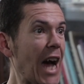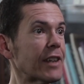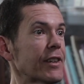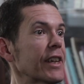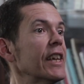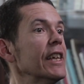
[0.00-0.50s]

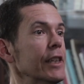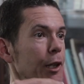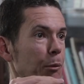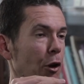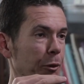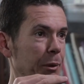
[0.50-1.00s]
and to heat
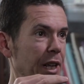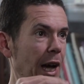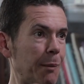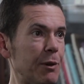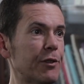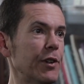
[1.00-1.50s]
the bottom of the
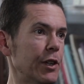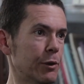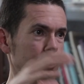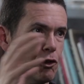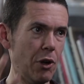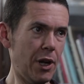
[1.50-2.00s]
atmosphere
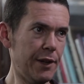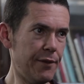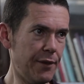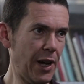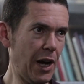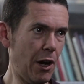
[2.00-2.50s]
and drive
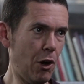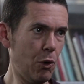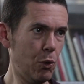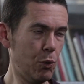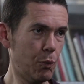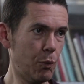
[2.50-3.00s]
our
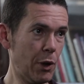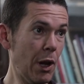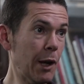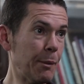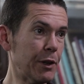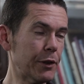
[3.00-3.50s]
whole
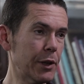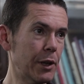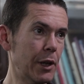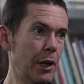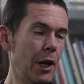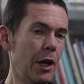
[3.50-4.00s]
climate.
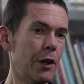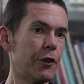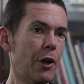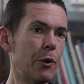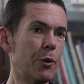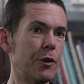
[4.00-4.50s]

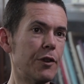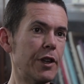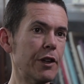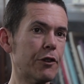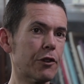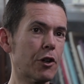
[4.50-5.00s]
So
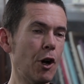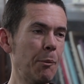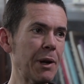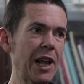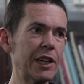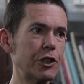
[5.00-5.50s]
this
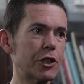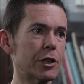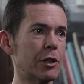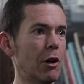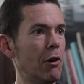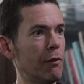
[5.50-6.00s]

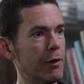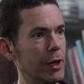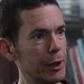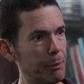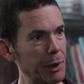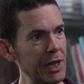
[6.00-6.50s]
combination of
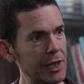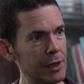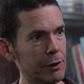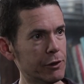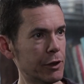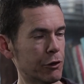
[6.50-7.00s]
the peak
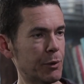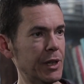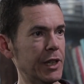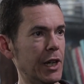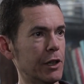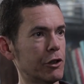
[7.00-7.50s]
in the sun's
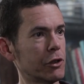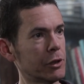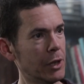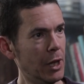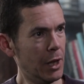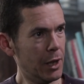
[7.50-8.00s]

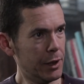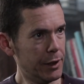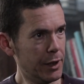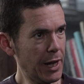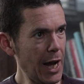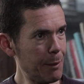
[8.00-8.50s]
radiation,
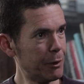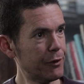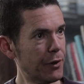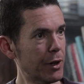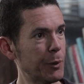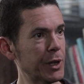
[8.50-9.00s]
the
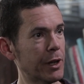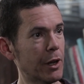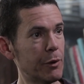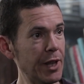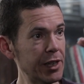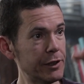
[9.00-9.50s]
atmospheric
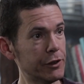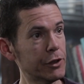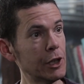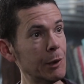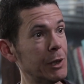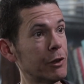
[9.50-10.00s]
window then
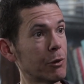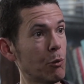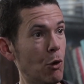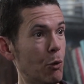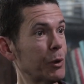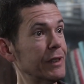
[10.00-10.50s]
determines
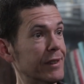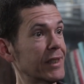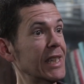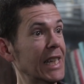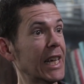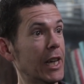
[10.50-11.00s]
what we
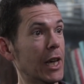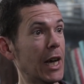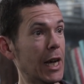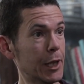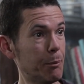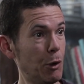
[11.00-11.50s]
see here
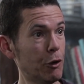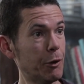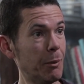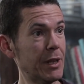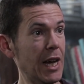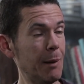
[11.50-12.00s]
at the
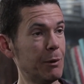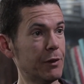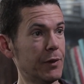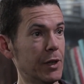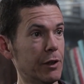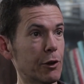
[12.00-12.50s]
bottom of the
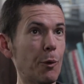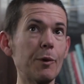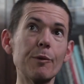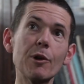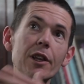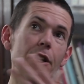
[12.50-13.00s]
atmosphere. So
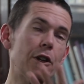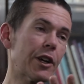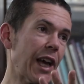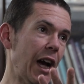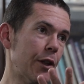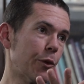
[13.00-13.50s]
when we
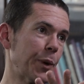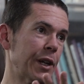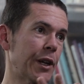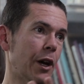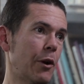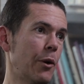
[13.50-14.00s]
look out the
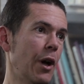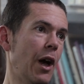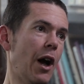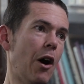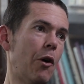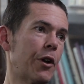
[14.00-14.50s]
window
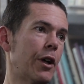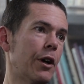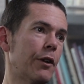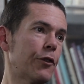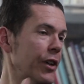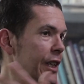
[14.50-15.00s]
on
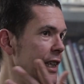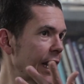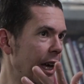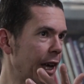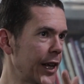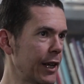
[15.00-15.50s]
a sunny
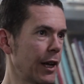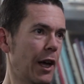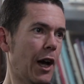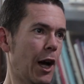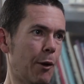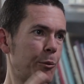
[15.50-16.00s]
day
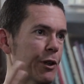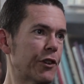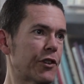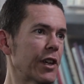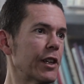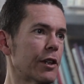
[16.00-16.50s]
uh, and we
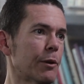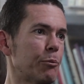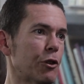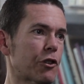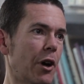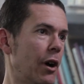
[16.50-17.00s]
see the,
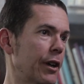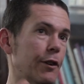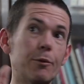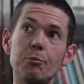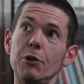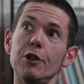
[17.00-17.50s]
the sky
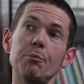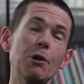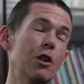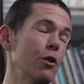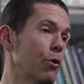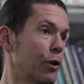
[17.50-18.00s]
is, is
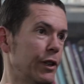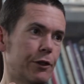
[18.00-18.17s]
blue or